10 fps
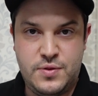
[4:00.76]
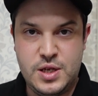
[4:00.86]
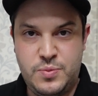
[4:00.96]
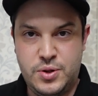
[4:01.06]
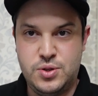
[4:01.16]
for
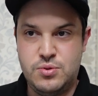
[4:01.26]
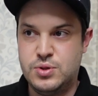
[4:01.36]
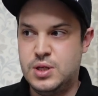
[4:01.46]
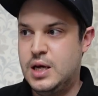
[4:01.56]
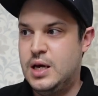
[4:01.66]
these
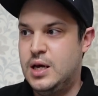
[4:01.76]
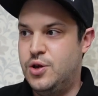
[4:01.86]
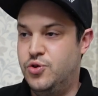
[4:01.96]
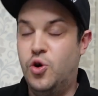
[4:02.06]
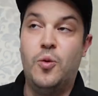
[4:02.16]
bottles.
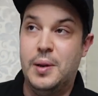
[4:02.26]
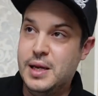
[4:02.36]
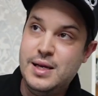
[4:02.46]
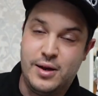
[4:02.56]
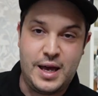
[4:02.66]

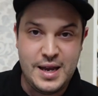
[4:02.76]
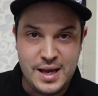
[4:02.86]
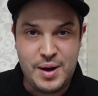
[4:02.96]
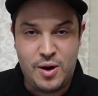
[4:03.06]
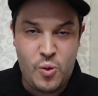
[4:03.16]
Normally, I get an
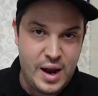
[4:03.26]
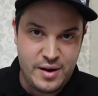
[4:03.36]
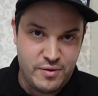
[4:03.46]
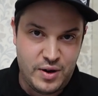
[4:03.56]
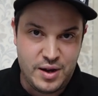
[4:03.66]
email well in
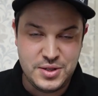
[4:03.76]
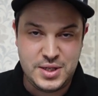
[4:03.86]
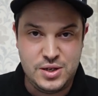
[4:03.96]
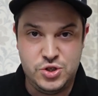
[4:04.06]
advance saying,